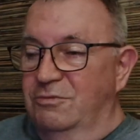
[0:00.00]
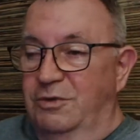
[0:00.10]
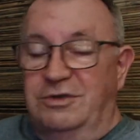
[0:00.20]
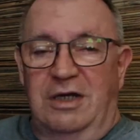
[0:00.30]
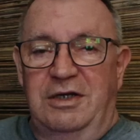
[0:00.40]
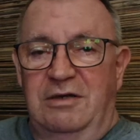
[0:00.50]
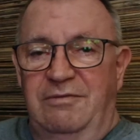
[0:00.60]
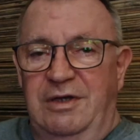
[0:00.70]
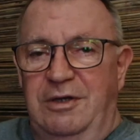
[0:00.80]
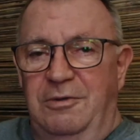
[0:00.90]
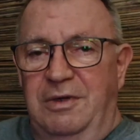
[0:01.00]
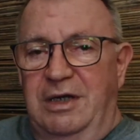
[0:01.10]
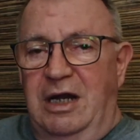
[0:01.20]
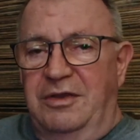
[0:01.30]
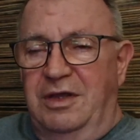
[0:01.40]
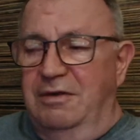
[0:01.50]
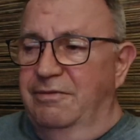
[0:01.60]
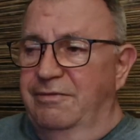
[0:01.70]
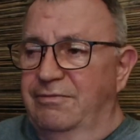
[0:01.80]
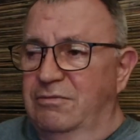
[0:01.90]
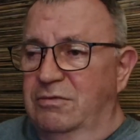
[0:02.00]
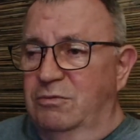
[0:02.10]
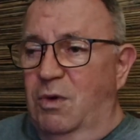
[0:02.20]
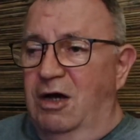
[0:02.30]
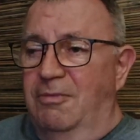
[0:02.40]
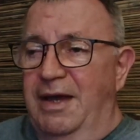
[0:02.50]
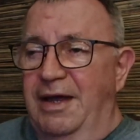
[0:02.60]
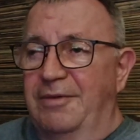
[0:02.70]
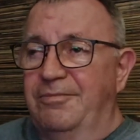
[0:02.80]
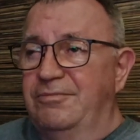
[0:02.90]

which I did a video on that, I think, a while back.